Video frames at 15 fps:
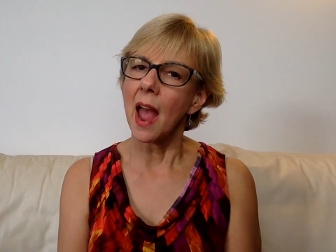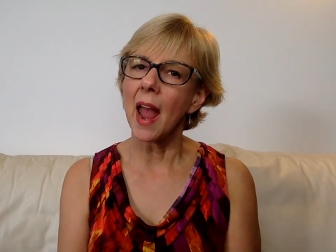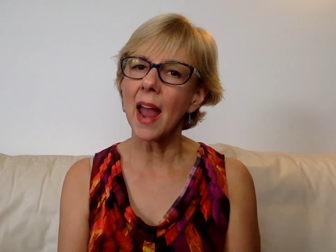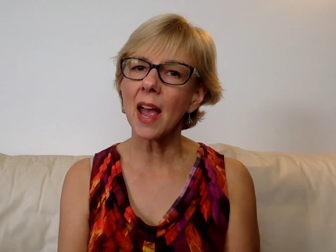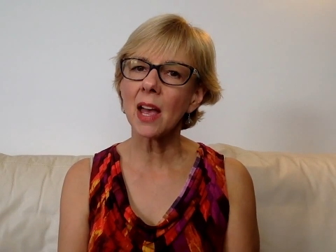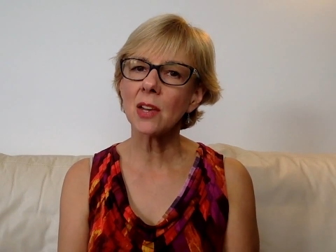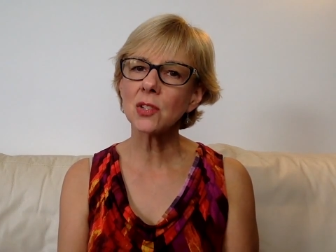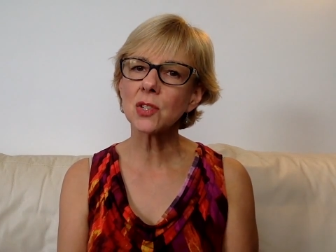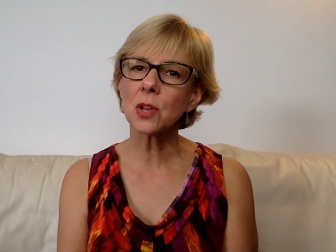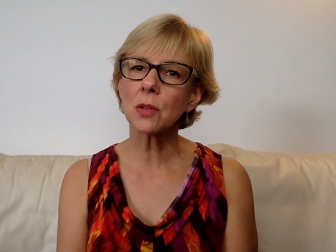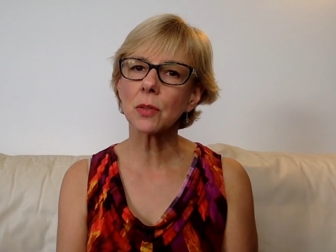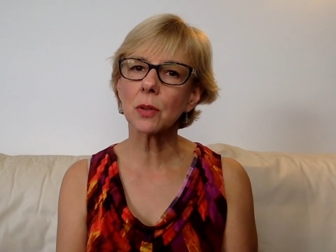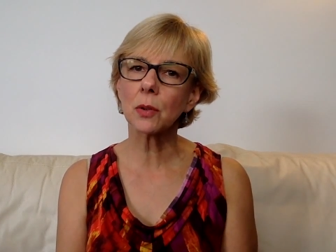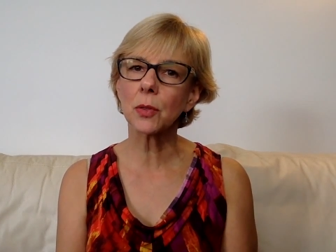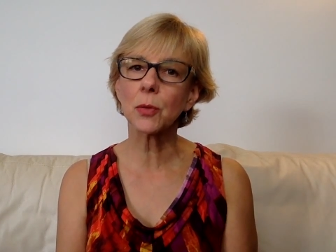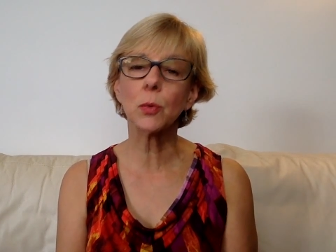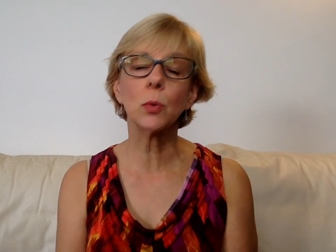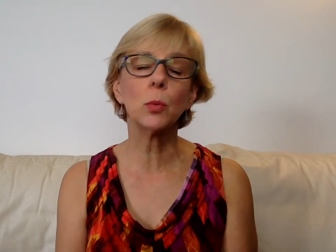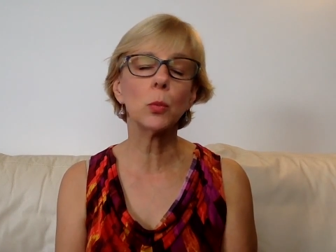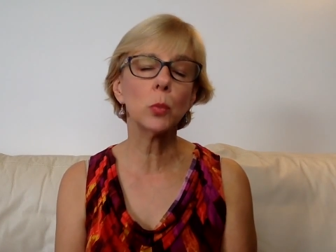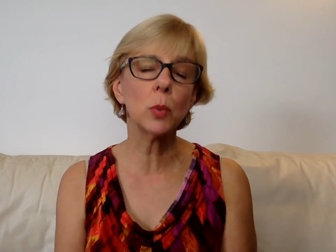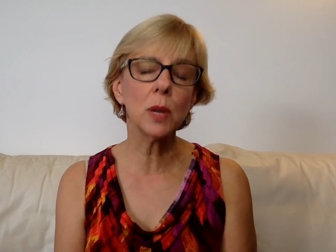And
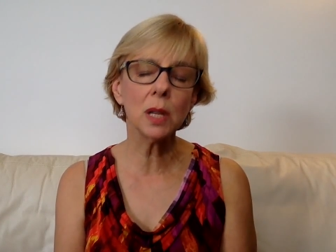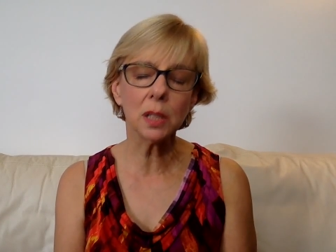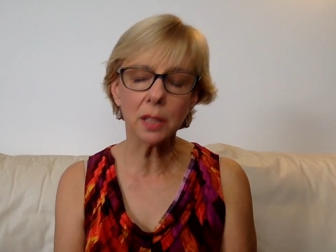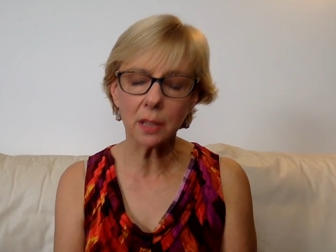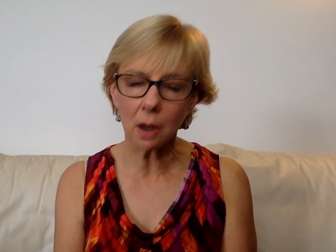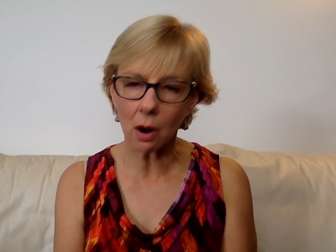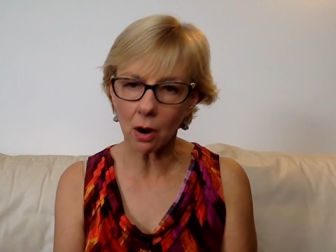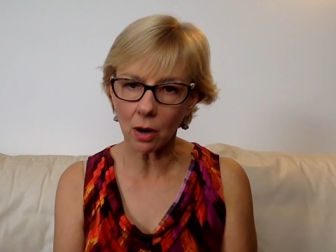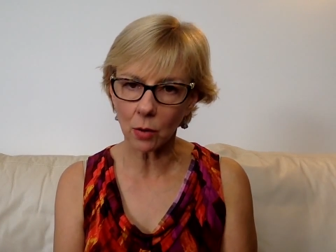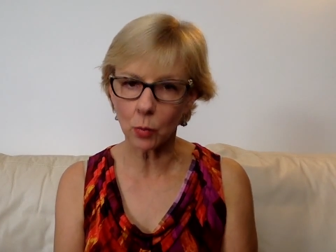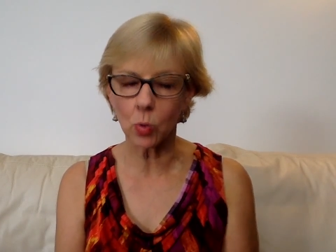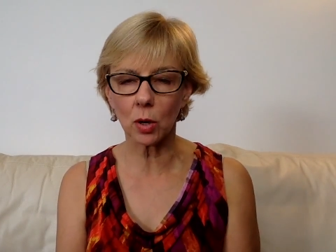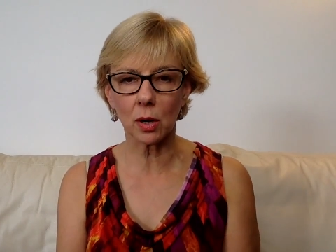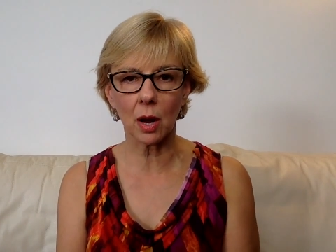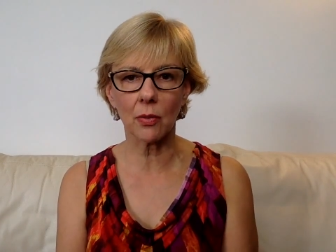through really hard work